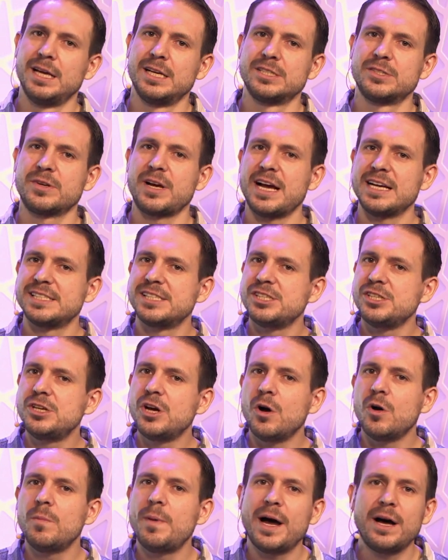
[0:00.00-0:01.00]
So guys, as you
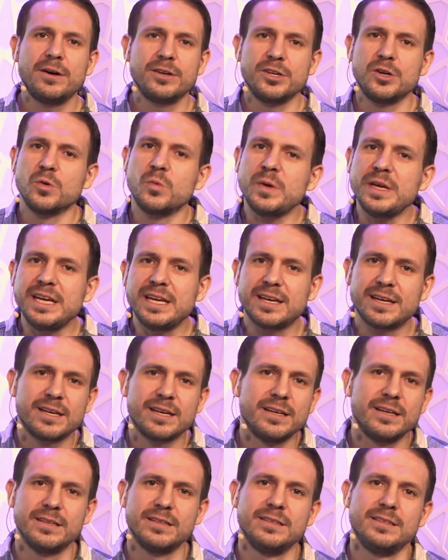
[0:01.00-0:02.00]
go about your week
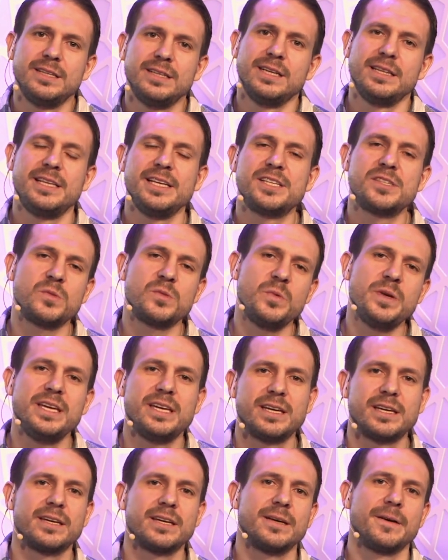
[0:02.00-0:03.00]
this week,